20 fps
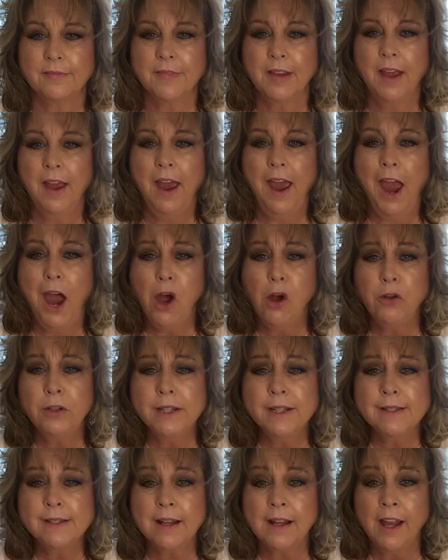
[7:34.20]
How old
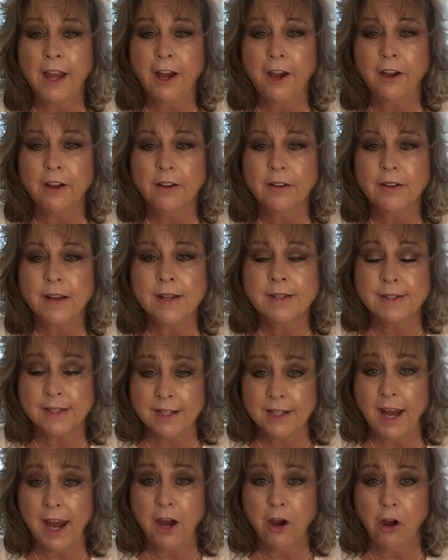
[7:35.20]
is Claire? Is
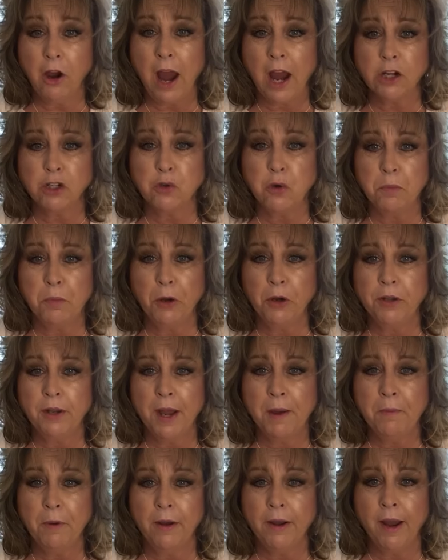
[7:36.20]
today her actual birthday,
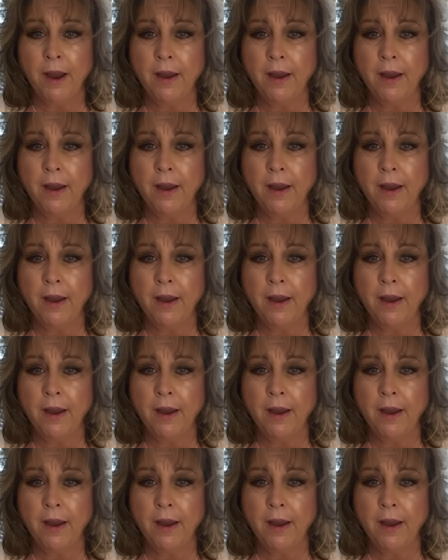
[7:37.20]
Brenda?